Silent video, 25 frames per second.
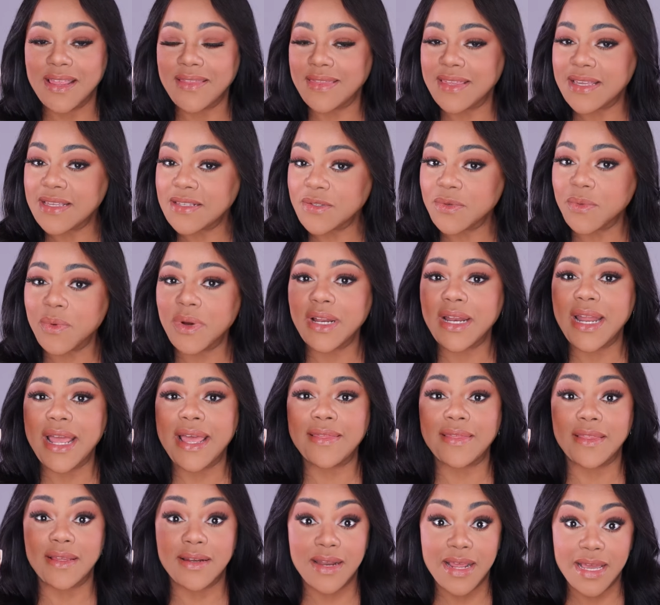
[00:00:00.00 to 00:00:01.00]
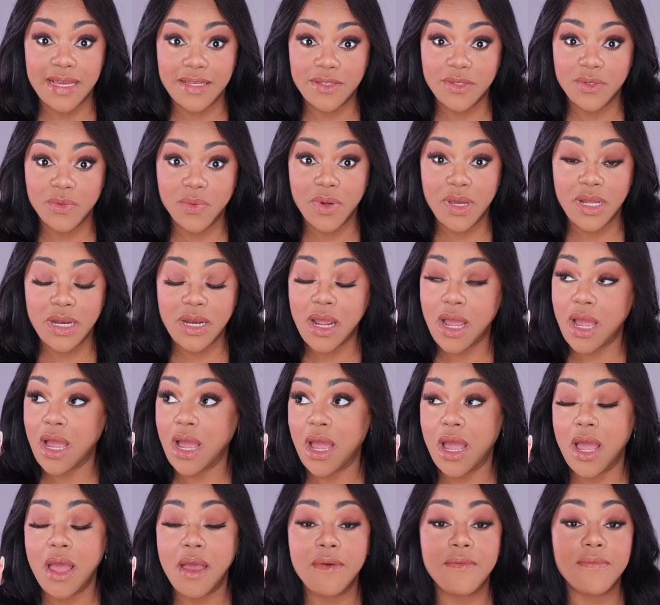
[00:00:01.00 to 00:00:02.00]
This one and the next one,
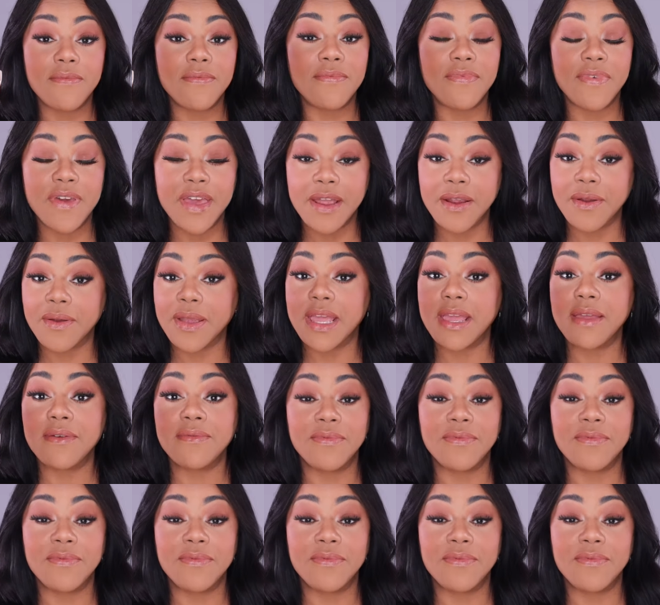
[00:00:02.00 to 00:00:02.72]
very,